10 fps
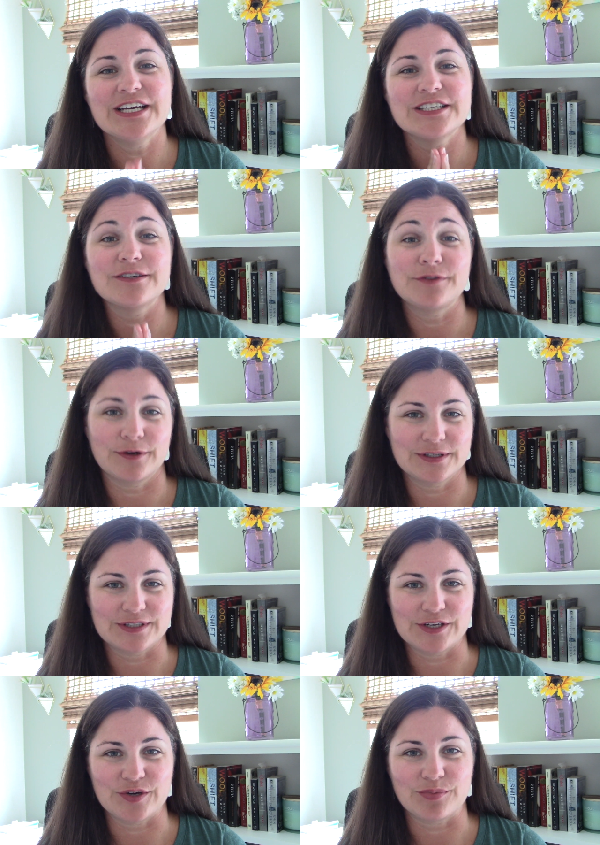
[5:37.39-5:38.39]
to focus
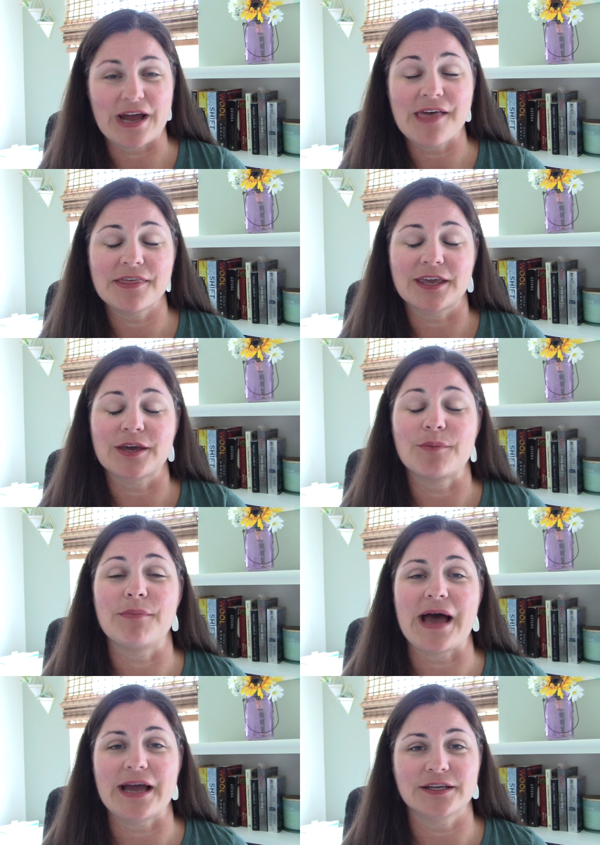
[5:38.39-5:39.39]
on your breath and come
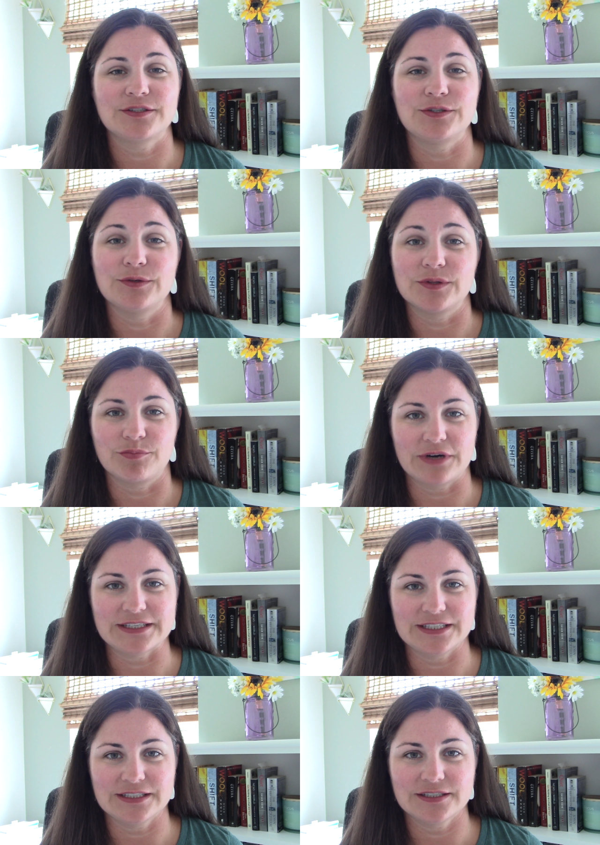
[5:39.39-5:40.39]
back to the
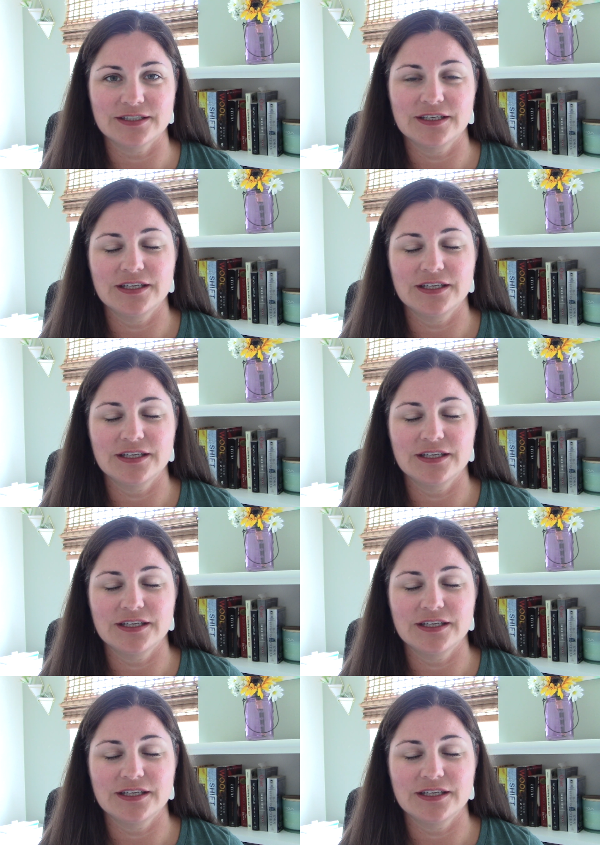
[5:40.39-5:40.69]
present.